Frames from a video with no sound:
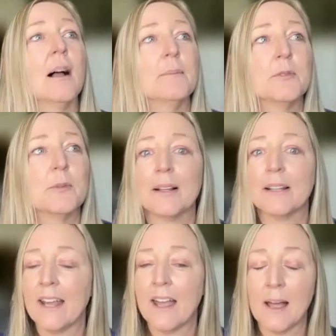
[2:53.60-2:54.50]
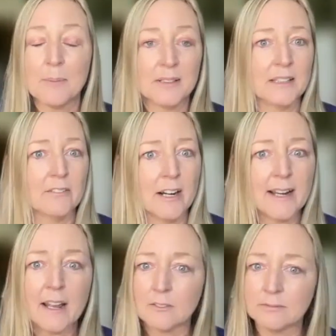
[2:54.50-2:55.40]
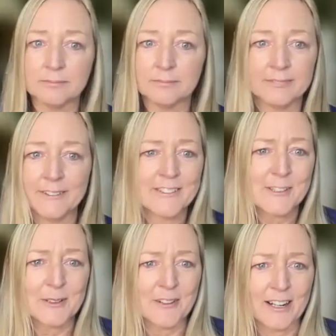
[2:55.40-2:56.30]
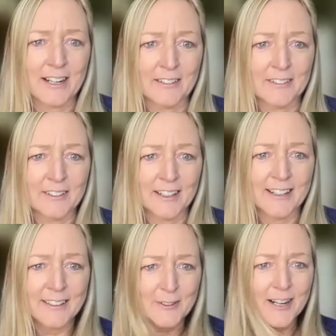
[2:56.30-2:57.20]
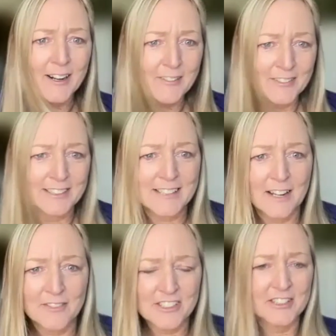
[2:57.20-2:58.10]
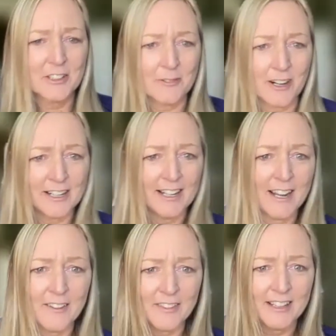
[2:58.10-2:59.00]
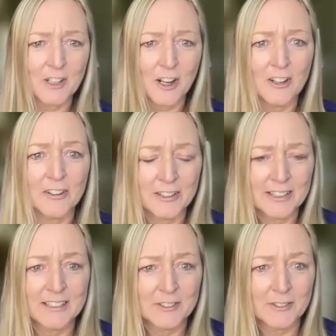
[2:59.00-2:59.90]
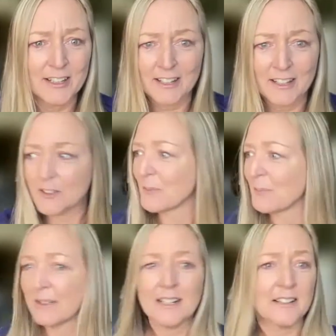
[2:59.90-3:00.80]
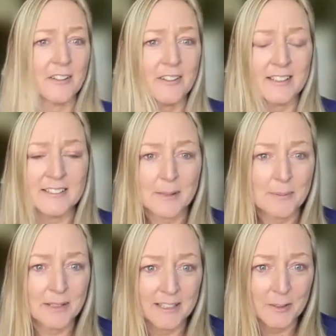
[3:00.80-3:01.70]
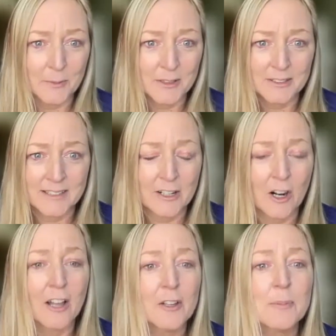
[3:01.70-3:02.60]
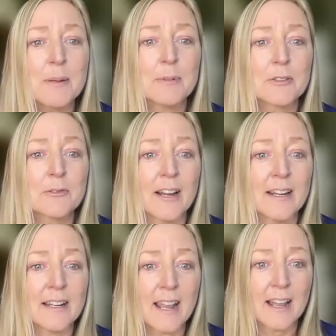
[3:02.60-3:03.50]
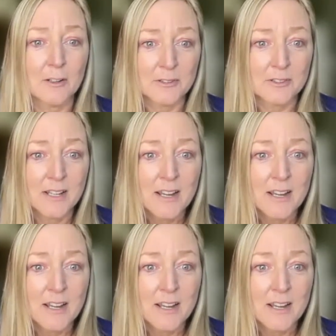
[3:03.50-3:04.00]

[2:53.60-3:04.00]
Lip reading: Dwelling happily right now. There is only right now, right? You and I are having this conversation right now. That's all there is right now. There's a million other things happening in the world that are other people's right nows.